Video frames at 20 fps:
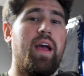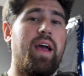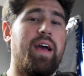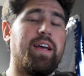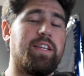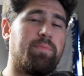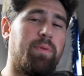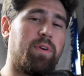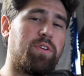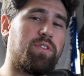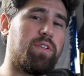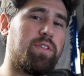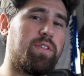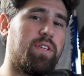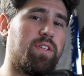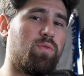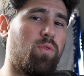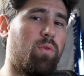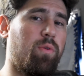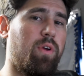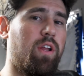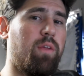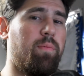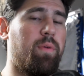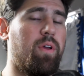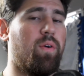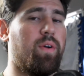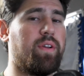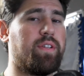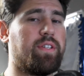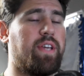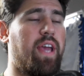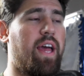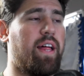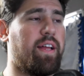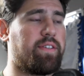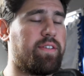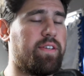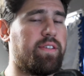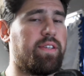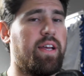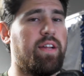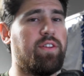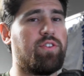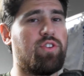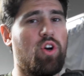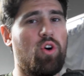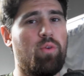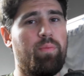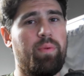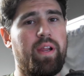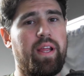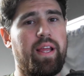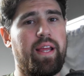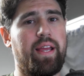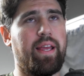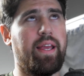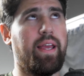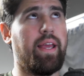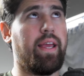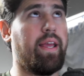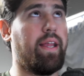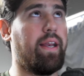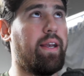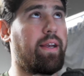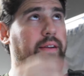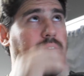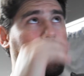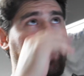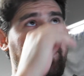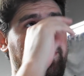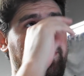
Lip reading: especially since we're going to be going to Galaxy's Edge opening in,